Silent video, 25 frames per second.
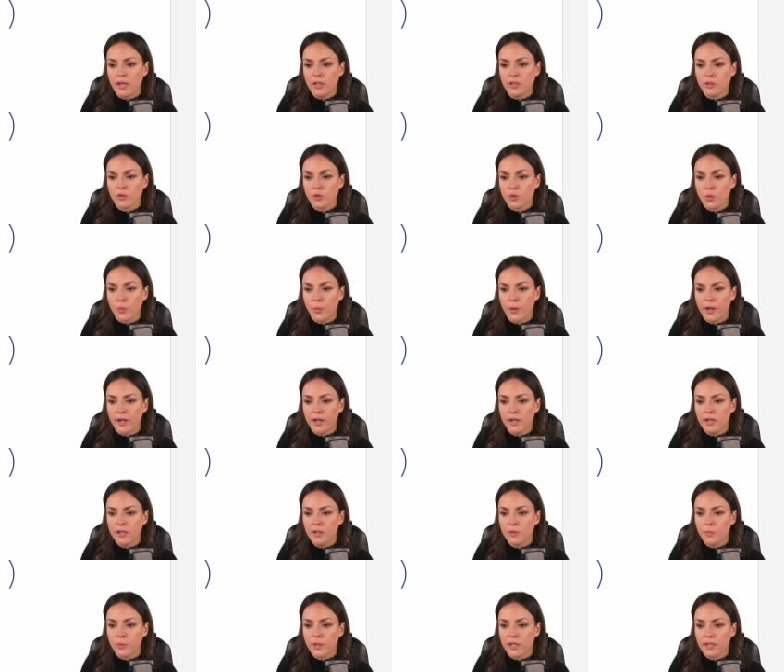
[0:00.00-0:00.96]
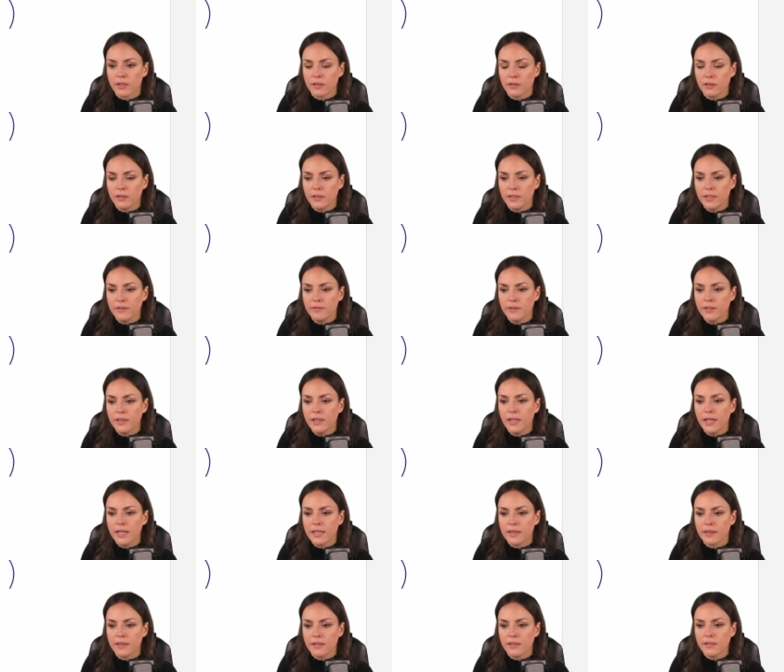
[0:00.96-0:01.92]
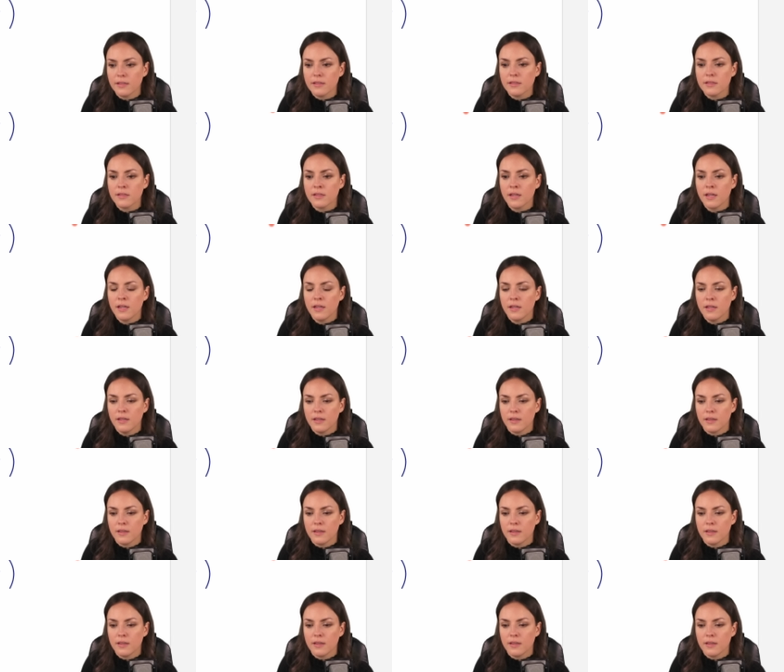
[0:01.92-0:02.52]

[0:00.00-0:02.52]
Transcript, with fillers: a squared, we can leave it like this.